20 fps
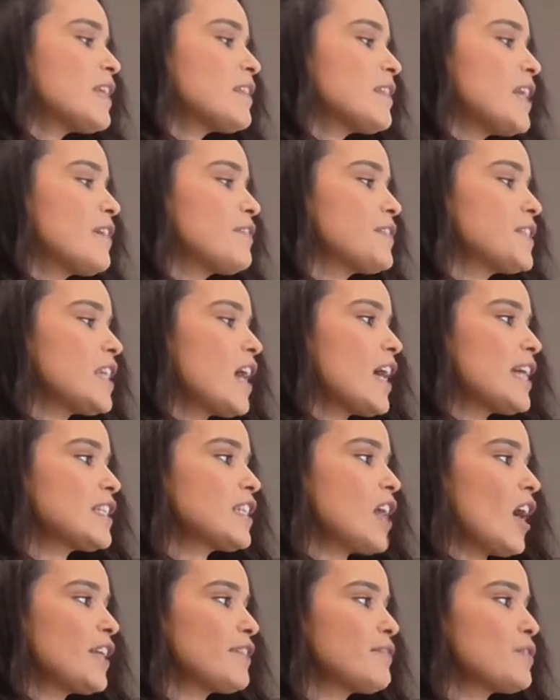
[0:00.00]
They've started
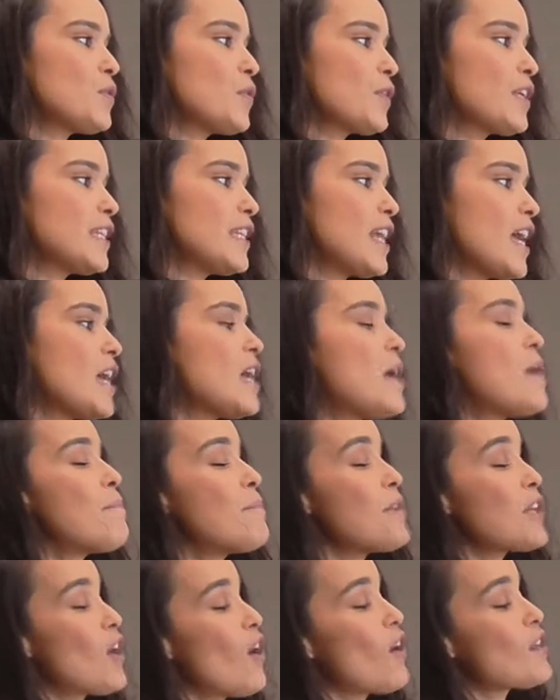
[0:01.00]
kind of talking
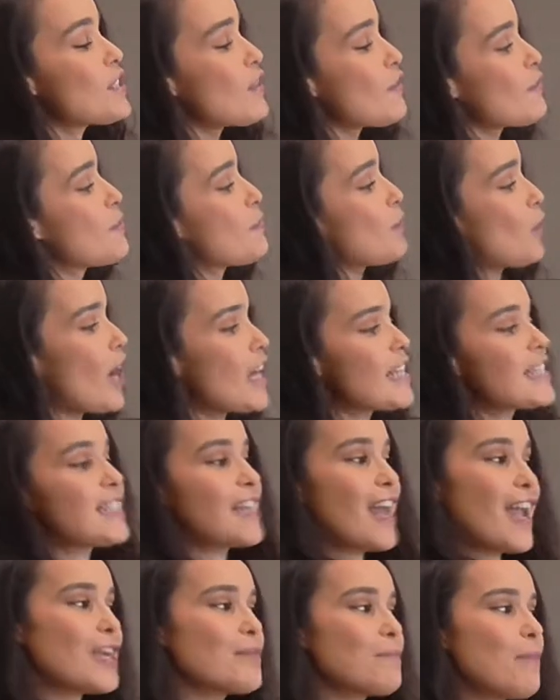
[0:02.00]
that because of the price
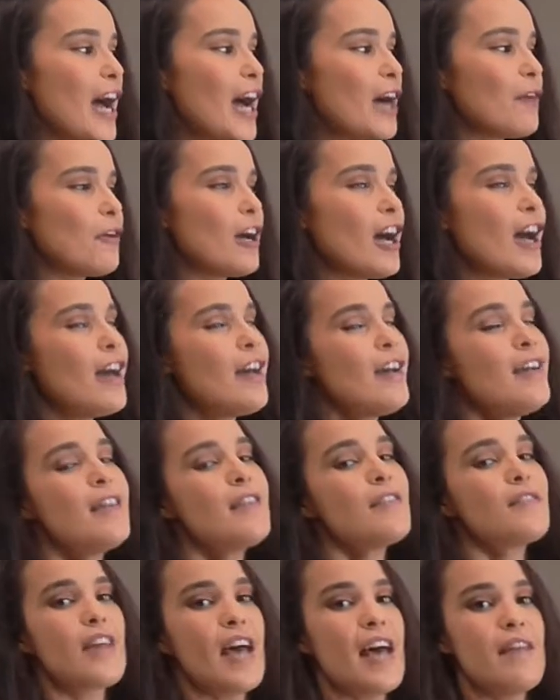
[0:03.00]
setting power,
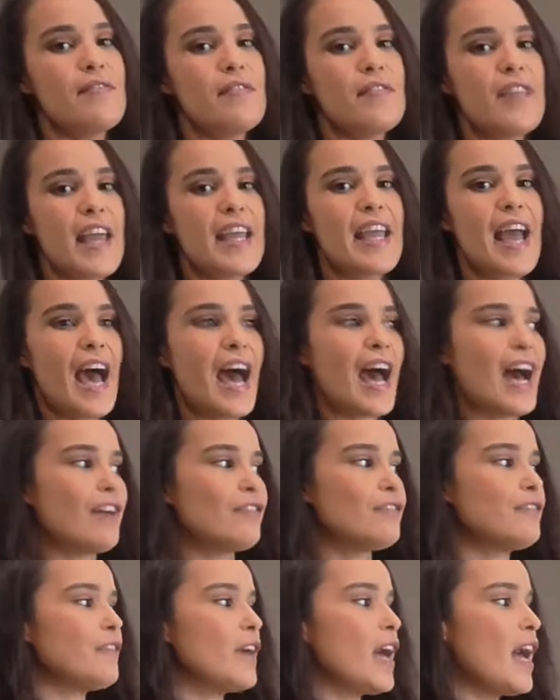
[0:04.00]
then they
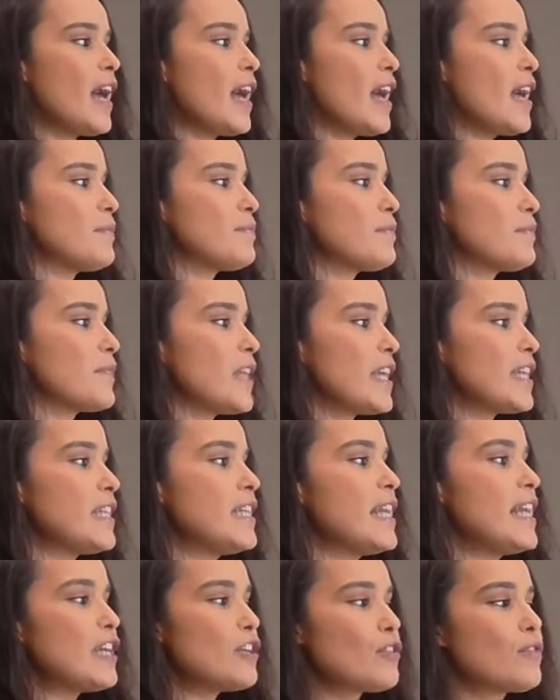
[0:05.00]
have, they
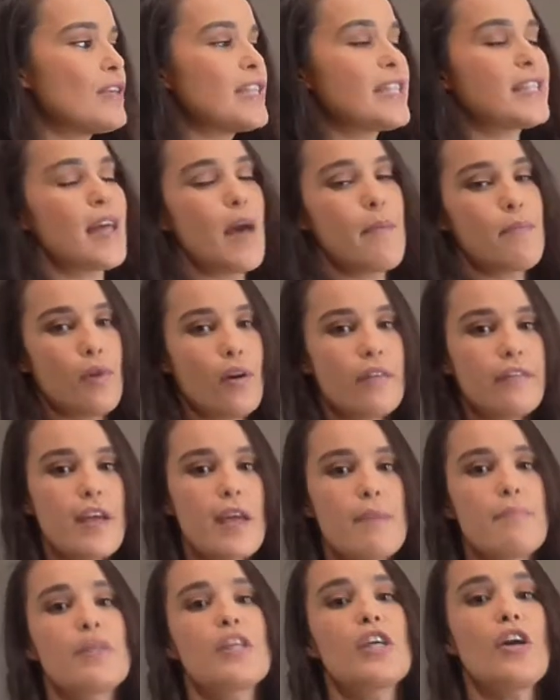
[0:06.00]
can increase their
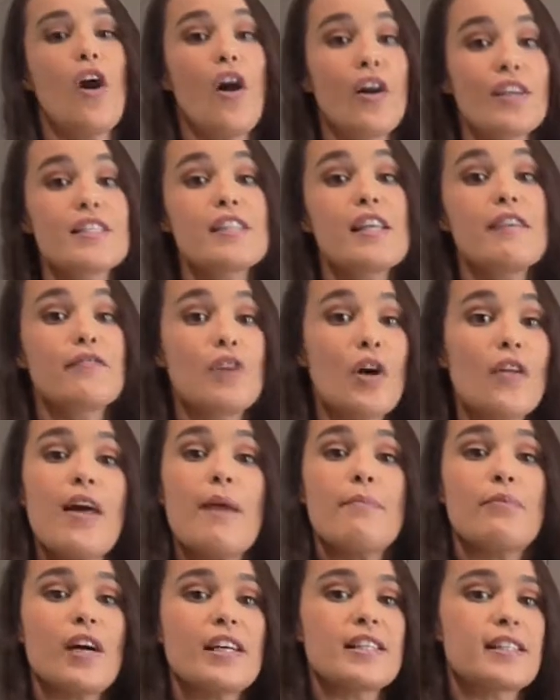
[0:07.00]
profit because they've got
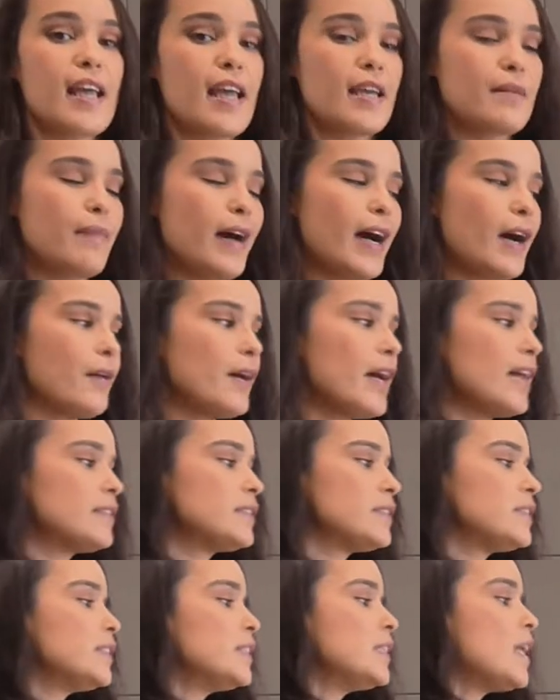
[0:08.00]
that price setting
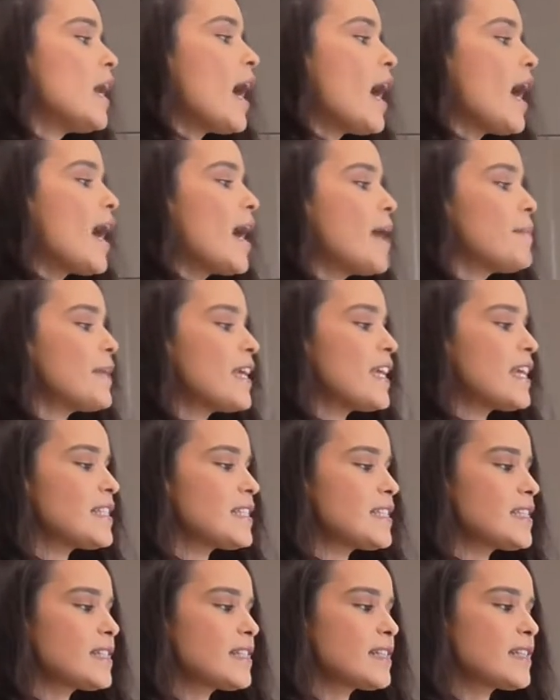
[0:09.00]
power.
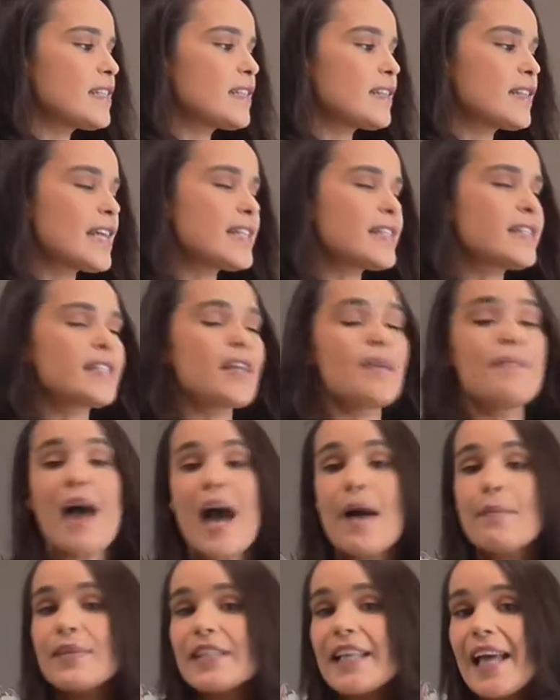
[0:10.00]
There's some
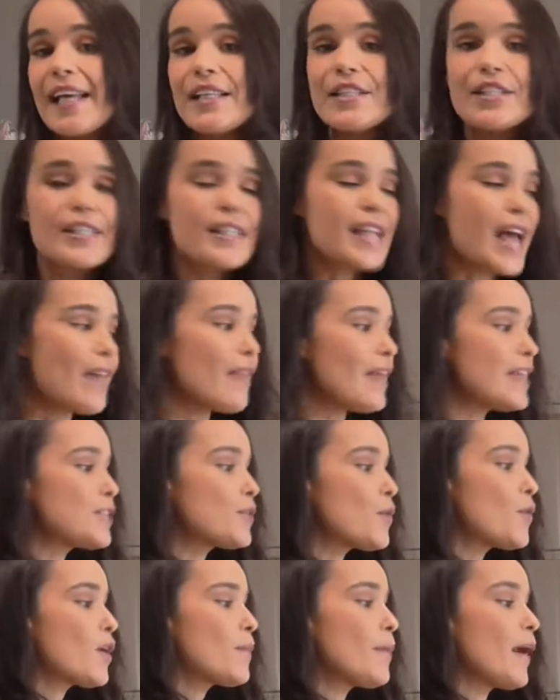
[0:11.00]
application there. They
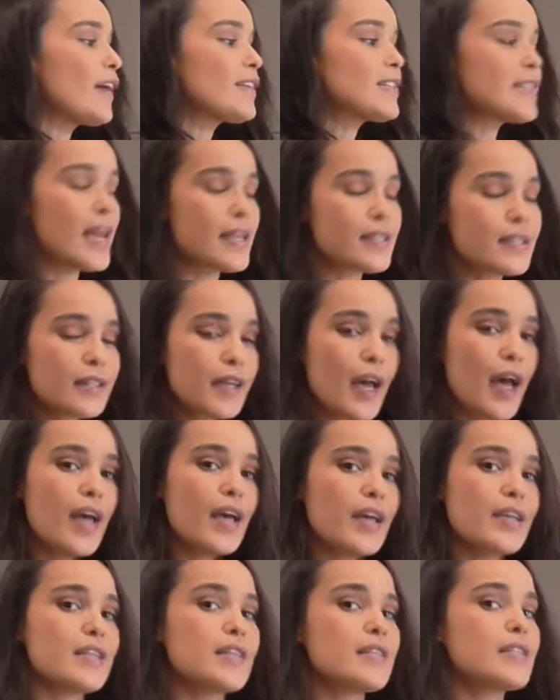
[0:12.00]
talk about
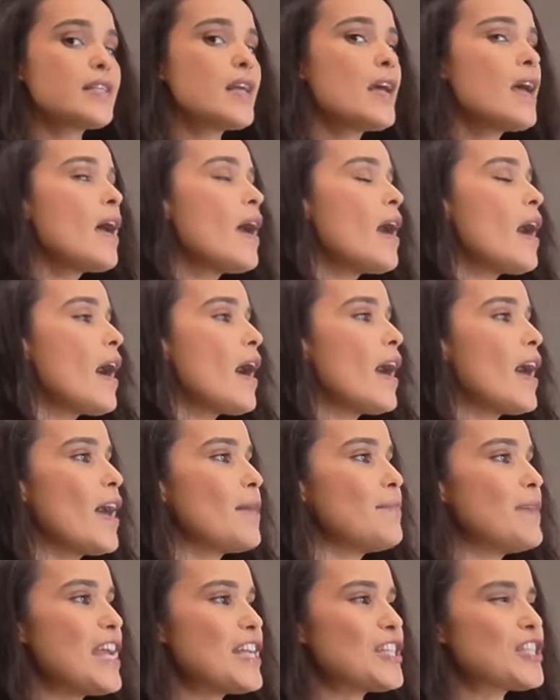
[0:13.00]
Tesco's.
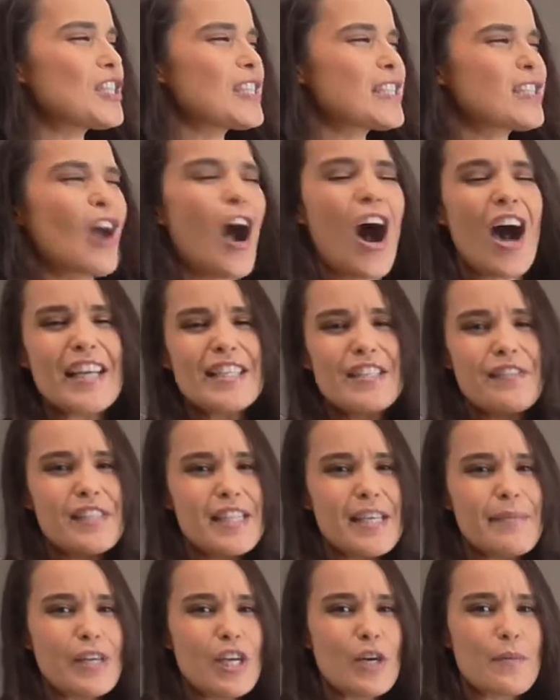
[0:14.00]
It does kind of
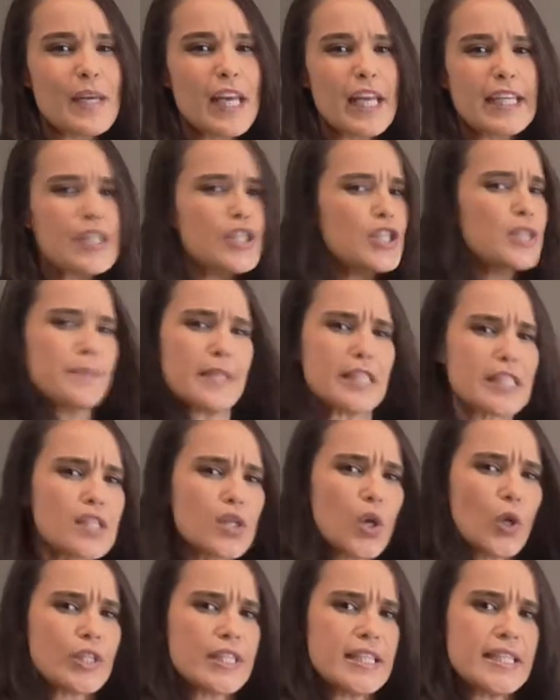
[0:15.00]
seem a little bit like it's just been
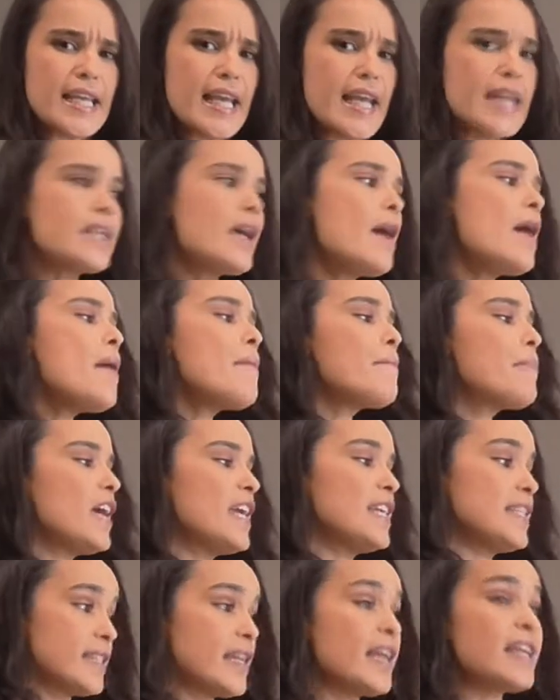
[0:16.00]
slotted in, but
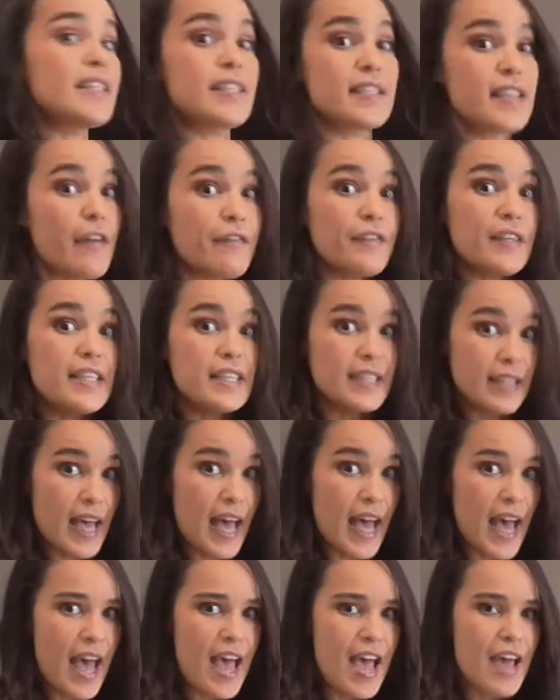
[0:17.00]
it's definitely
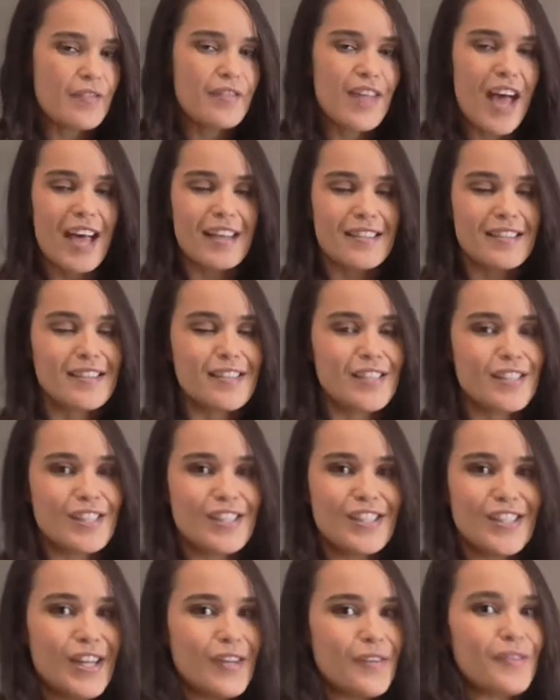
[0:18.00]
there, and that's,
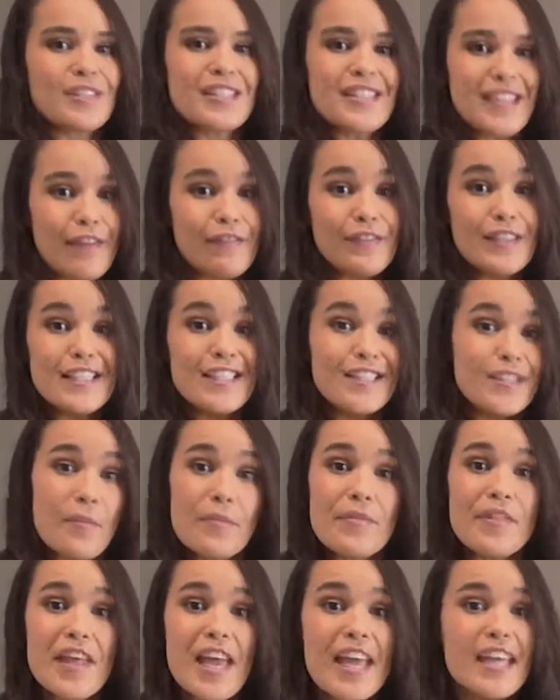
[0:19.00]
you know, definitely
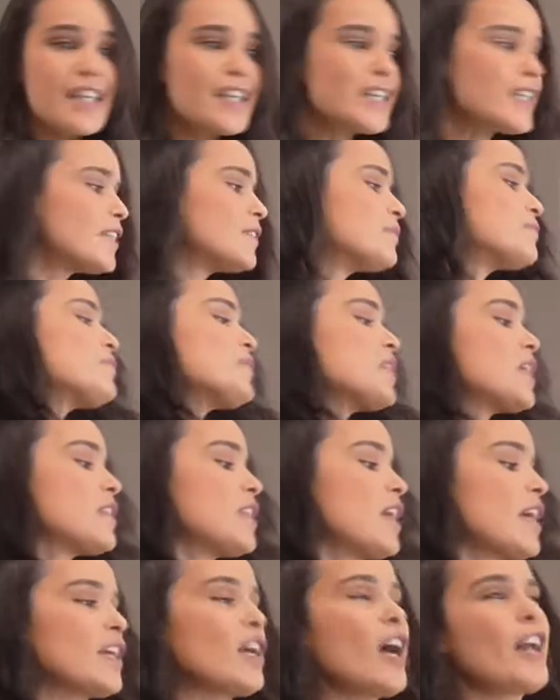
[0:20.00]
something
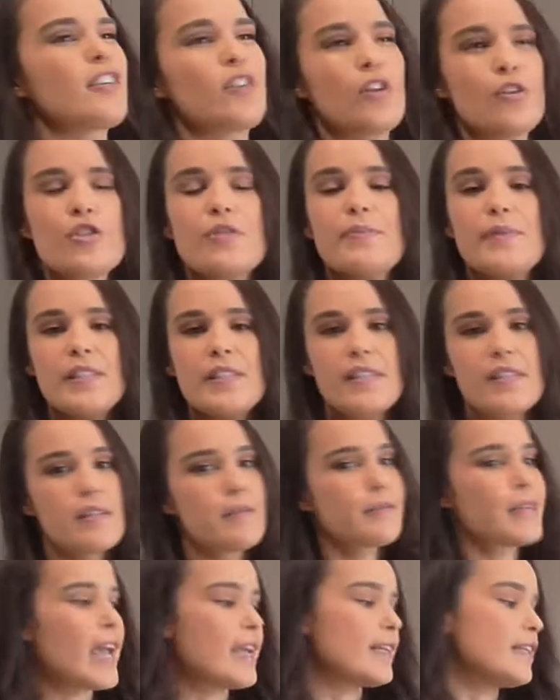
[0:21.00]
that kind of contributes to
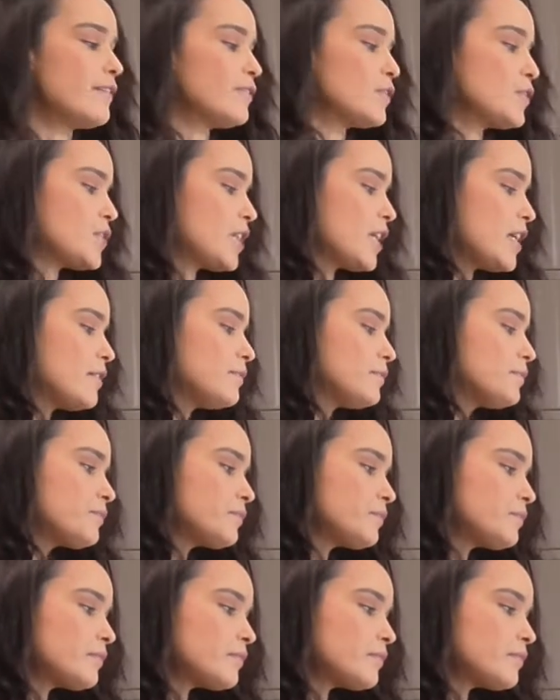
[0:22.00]
them getting level 2.